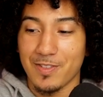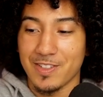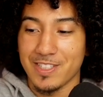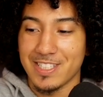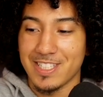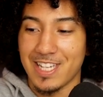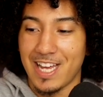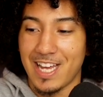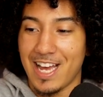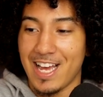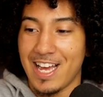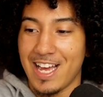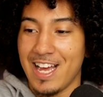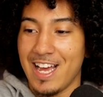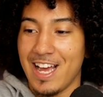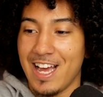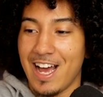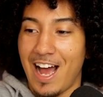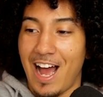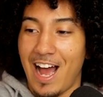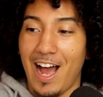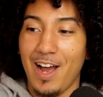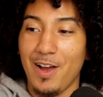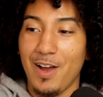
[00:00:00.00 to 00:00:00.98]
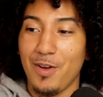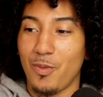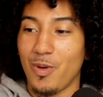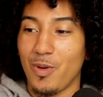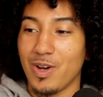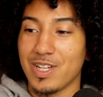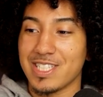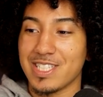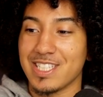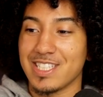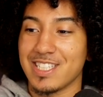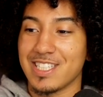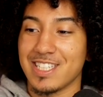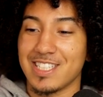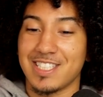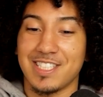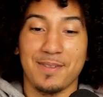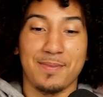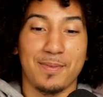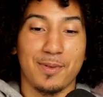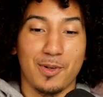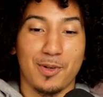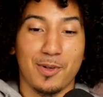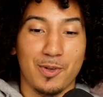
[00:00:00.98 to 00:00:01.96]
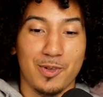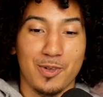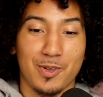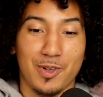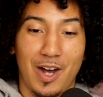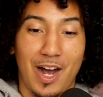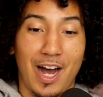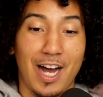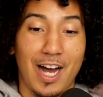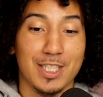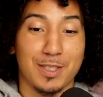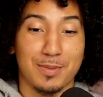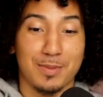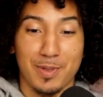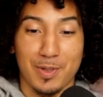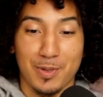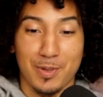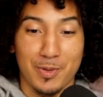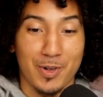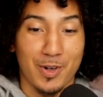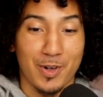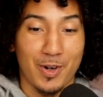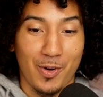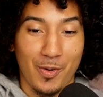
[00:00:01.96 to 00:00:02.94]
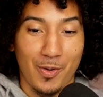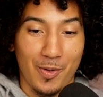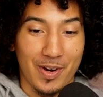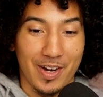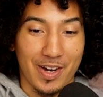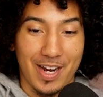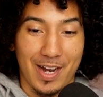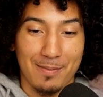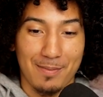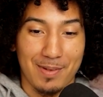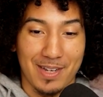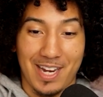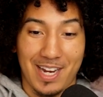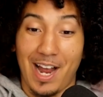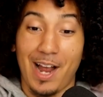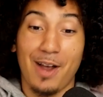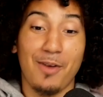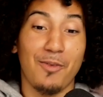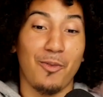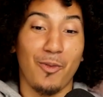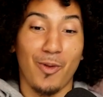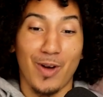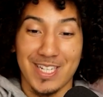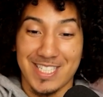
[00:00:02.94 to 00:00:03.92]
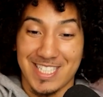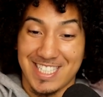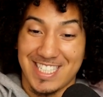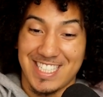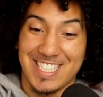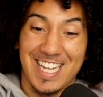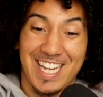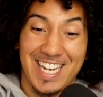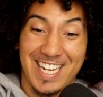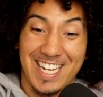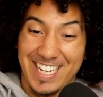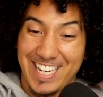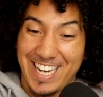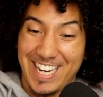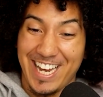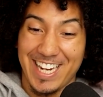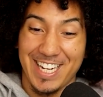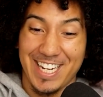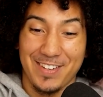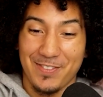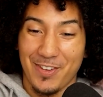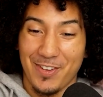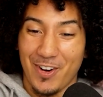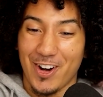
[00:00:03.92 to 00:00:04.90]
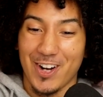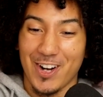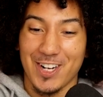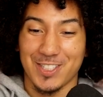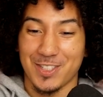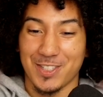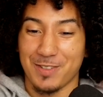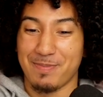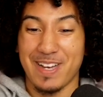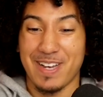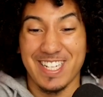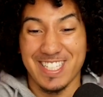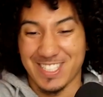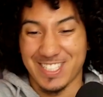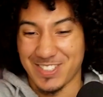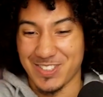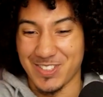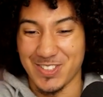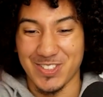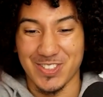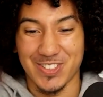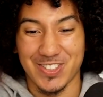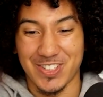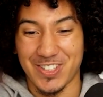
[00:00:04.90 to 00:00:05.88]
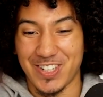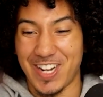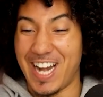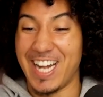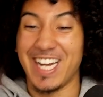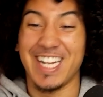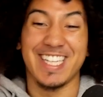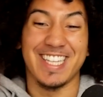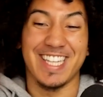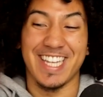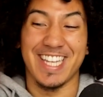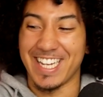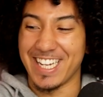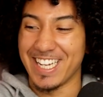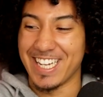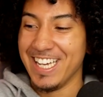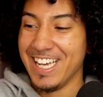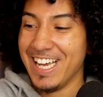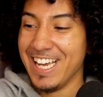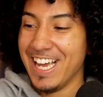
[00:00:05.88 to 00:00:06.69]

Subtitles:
that I wasn't the typical entrepreneur growing up. Like I wasn't selling candy bars or pencils or anything.